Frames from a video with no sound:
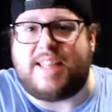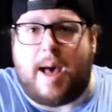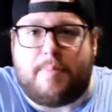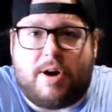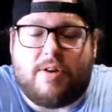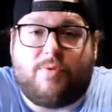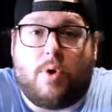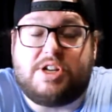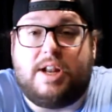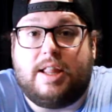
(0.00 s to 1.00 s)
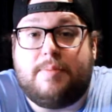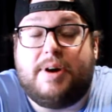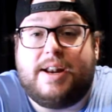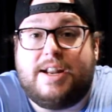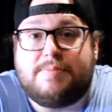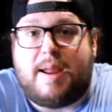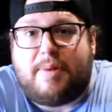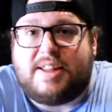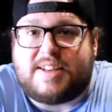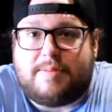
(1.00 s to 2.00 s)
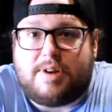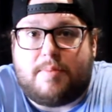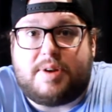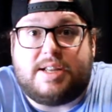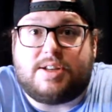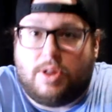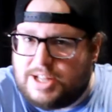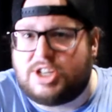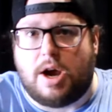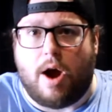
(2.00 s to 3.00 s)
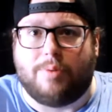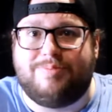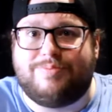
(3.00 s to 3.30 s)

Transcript: that beer, unfortunately, but it is made by the same company, so let's go.